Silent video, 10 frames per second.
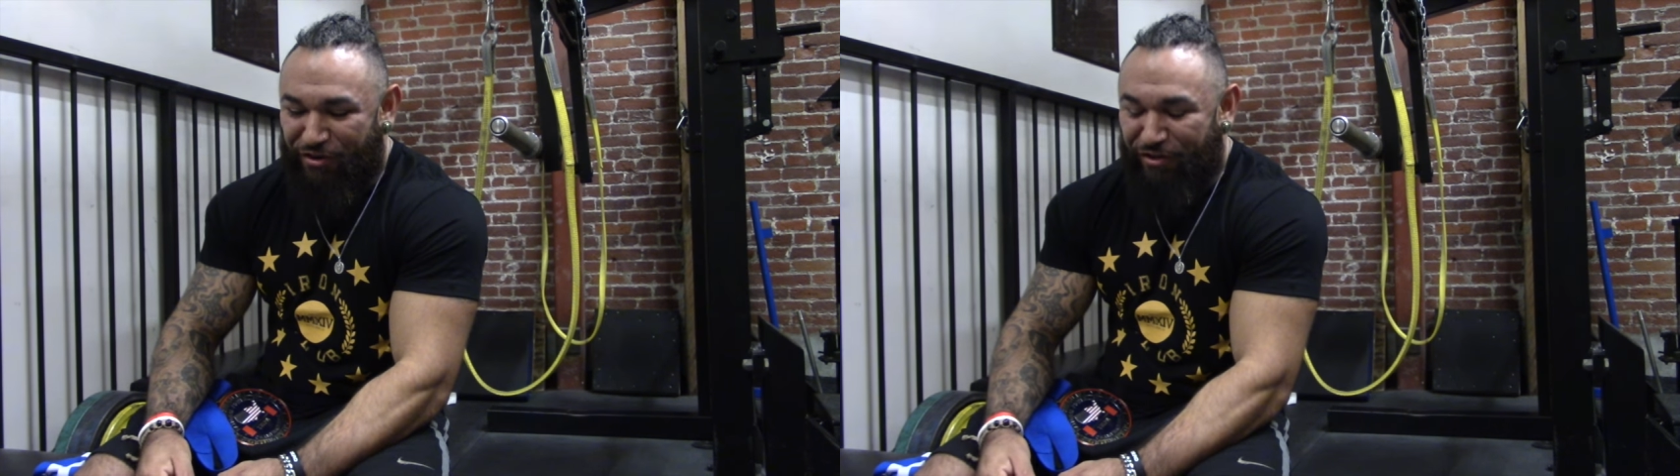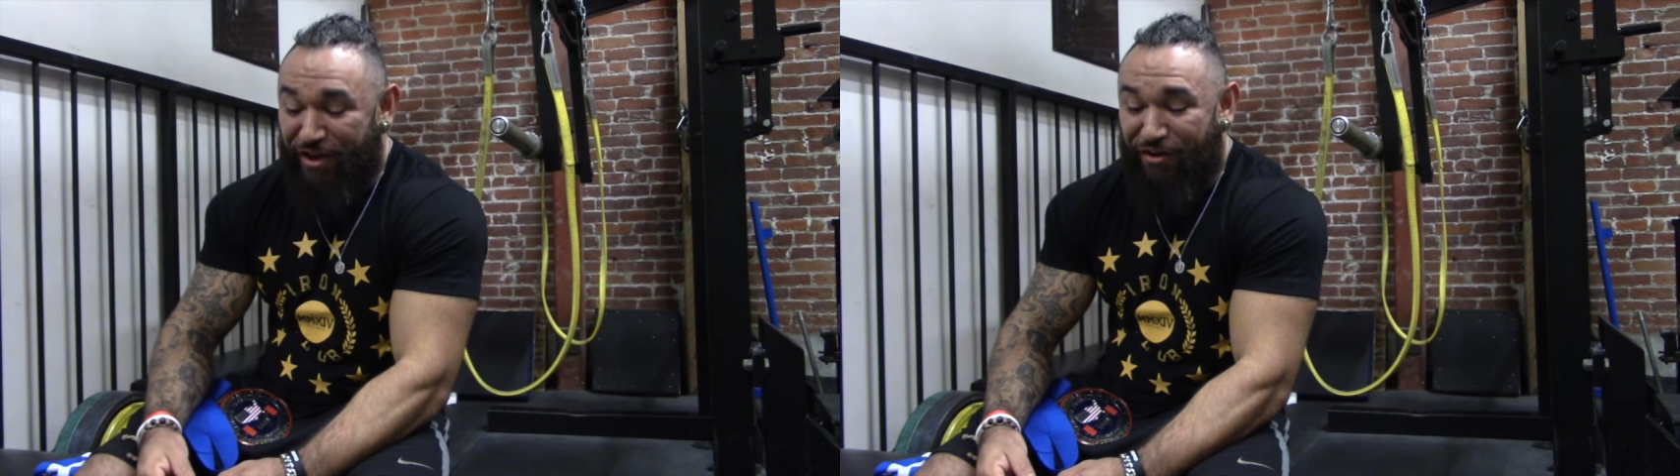
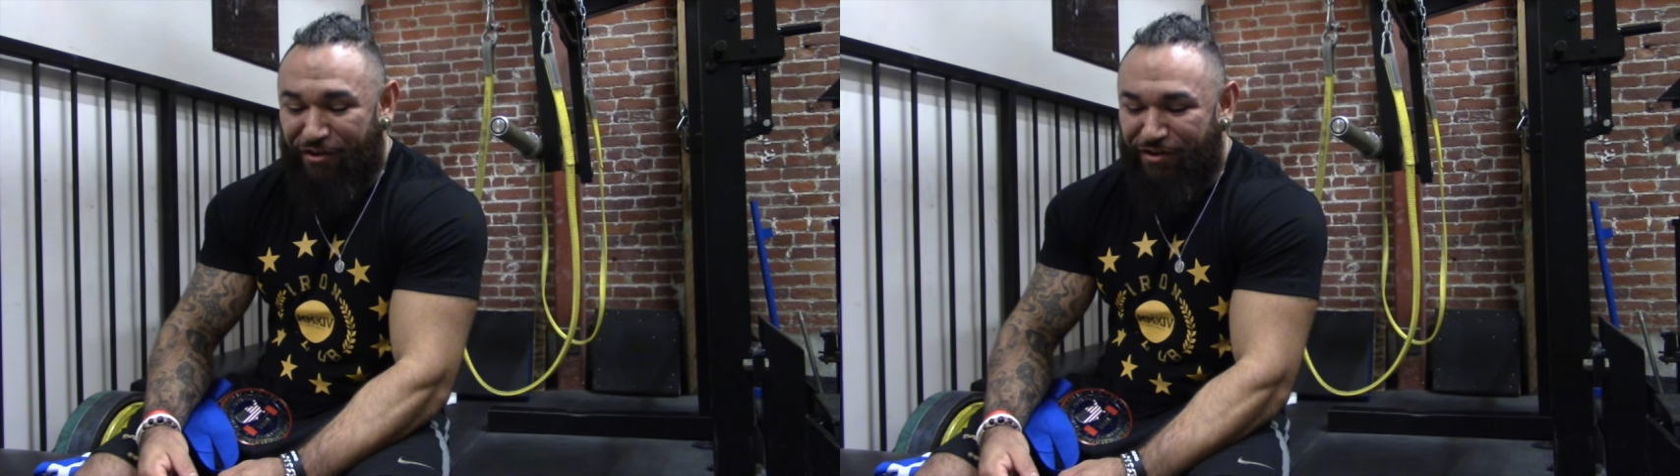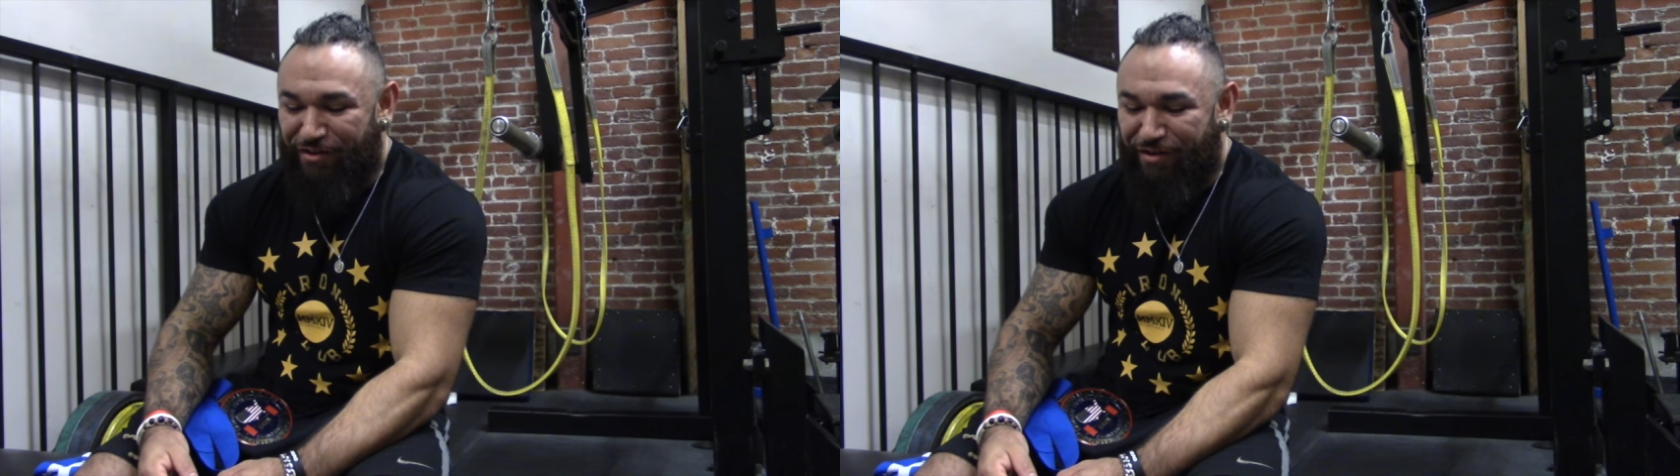
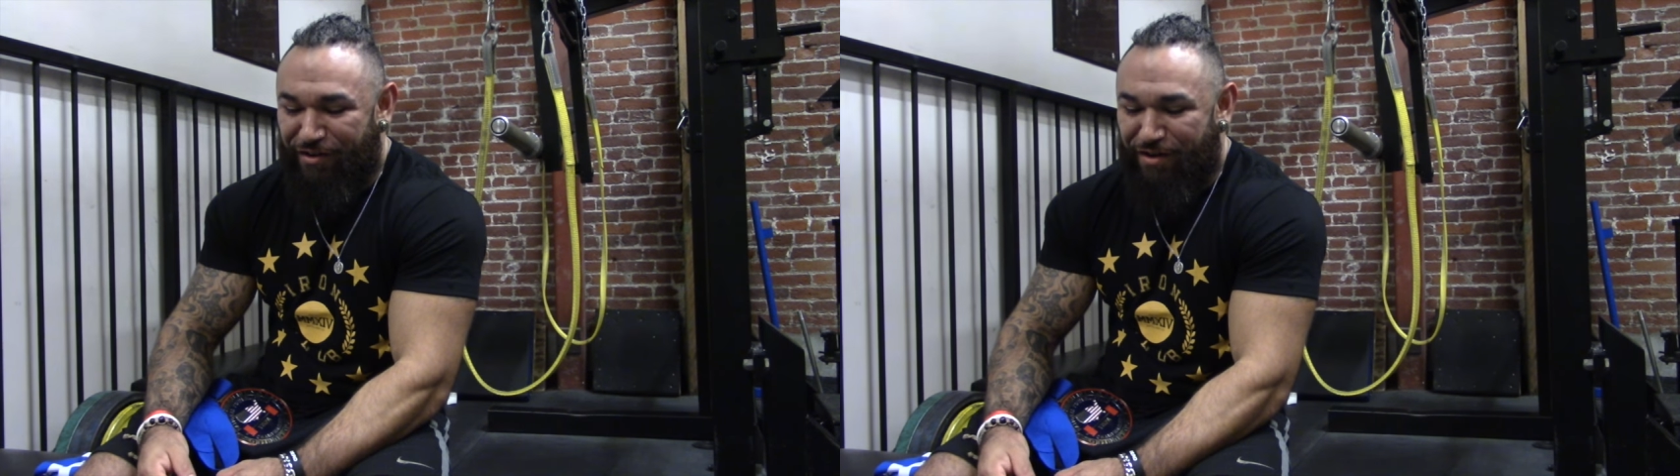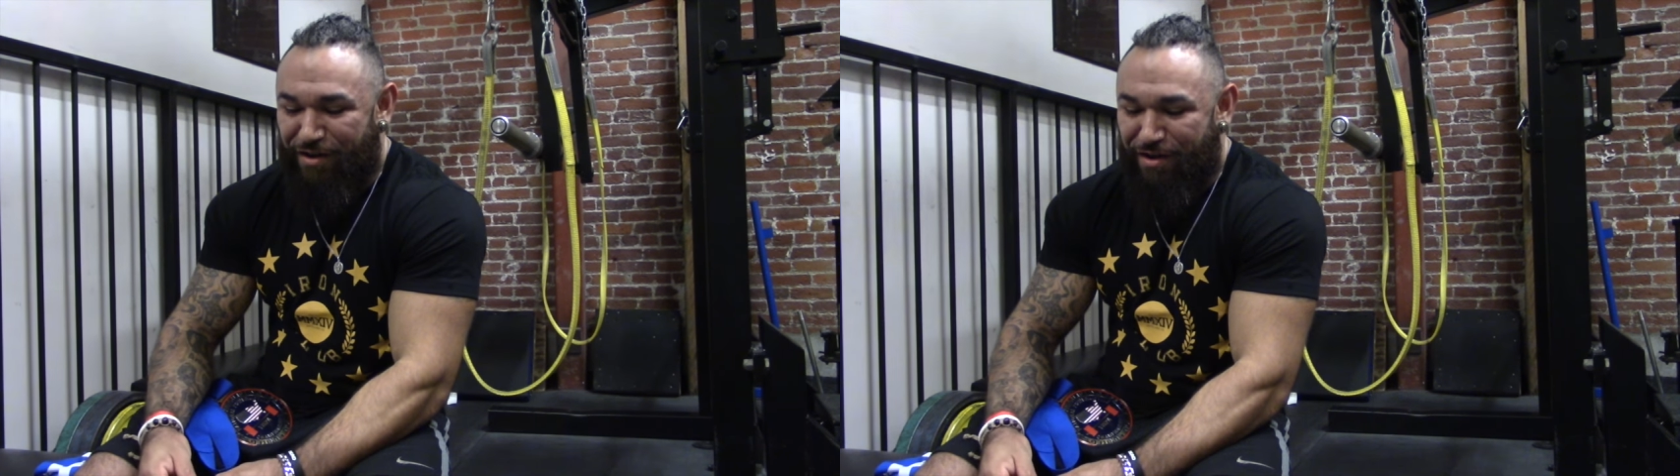later,
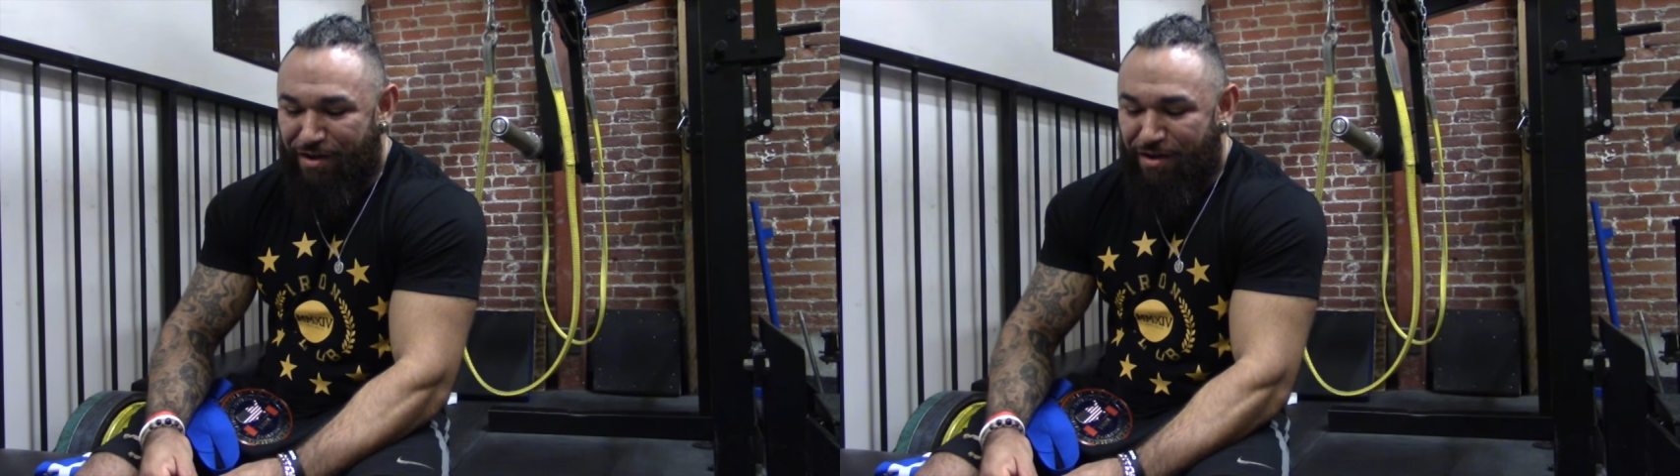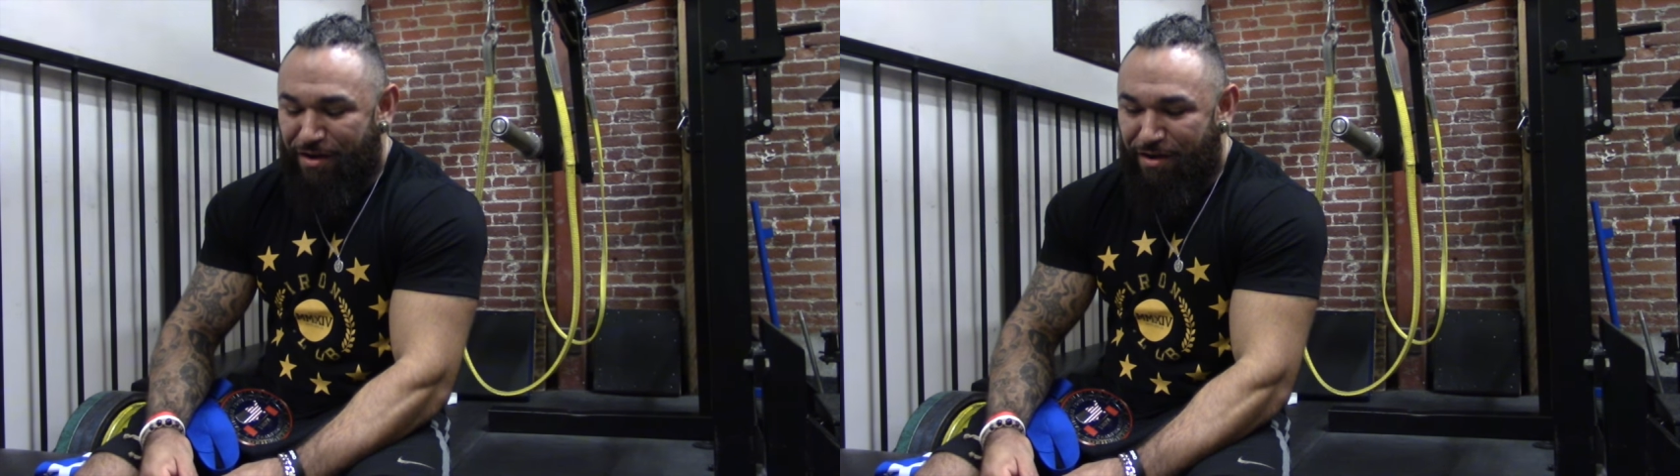
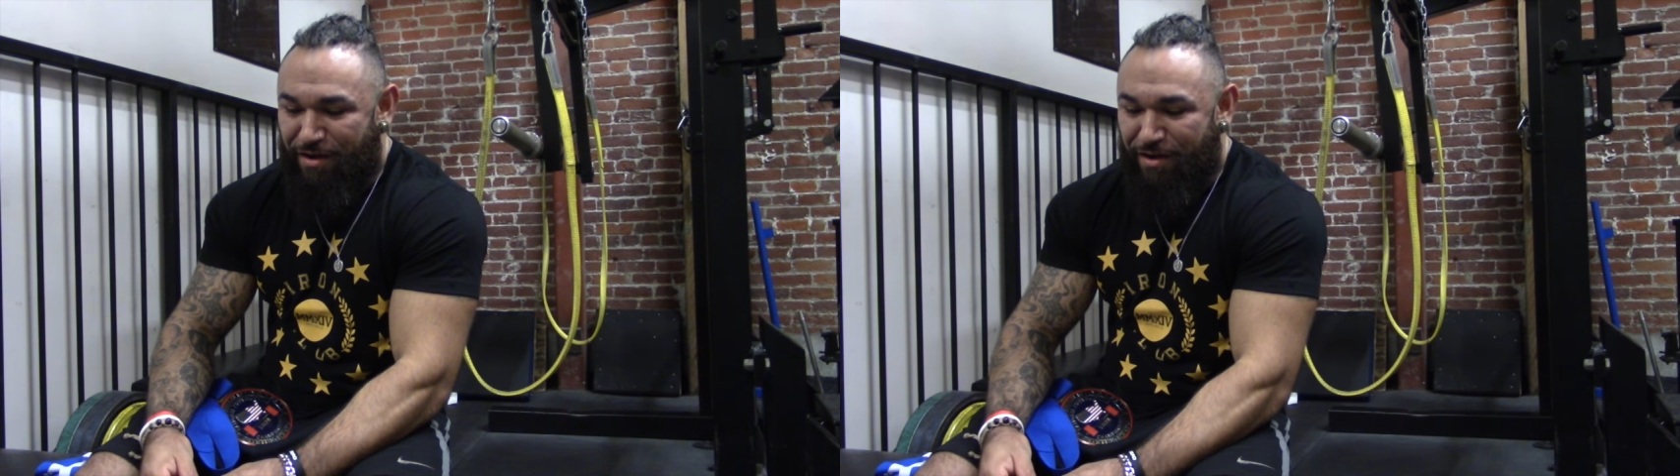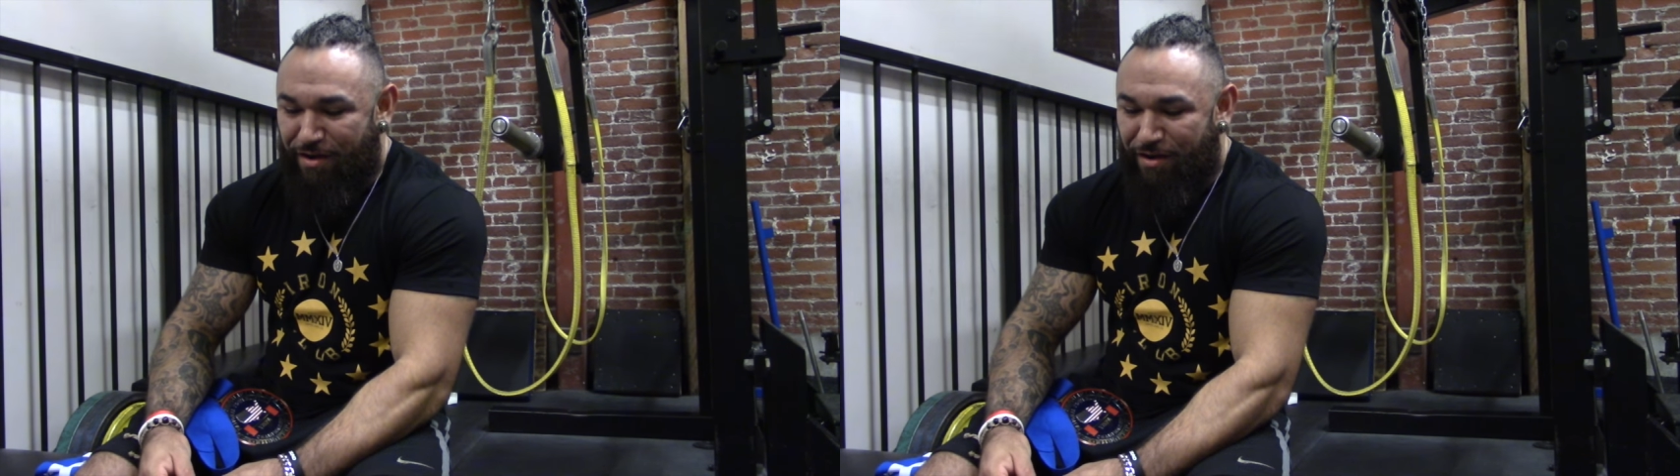
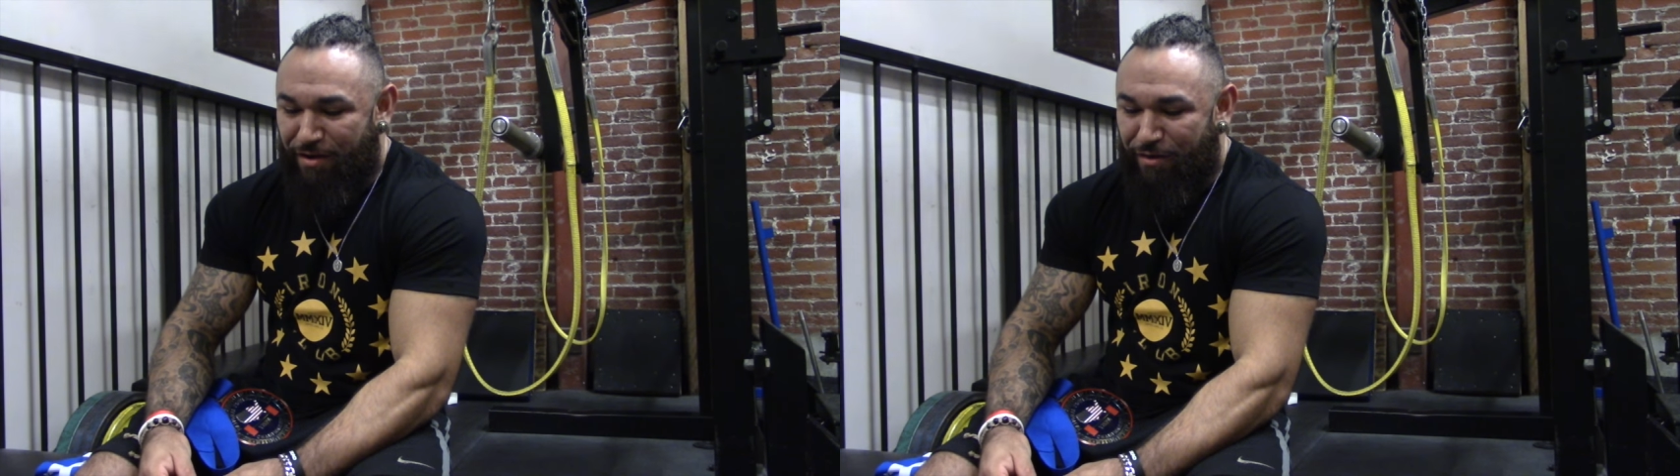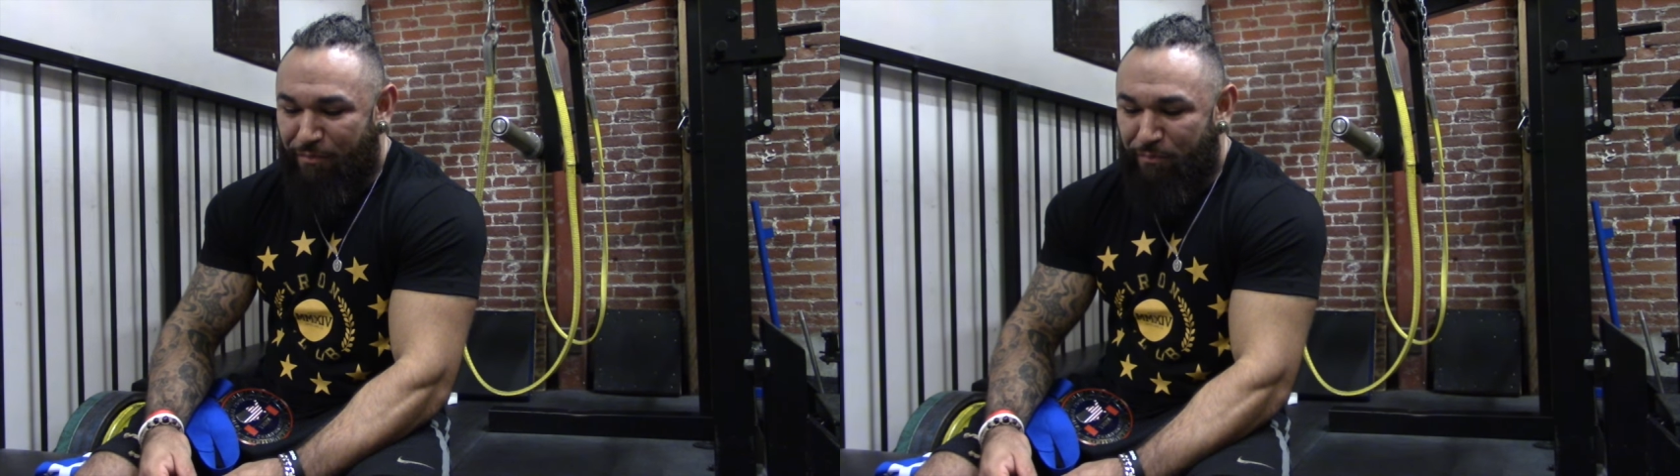uh,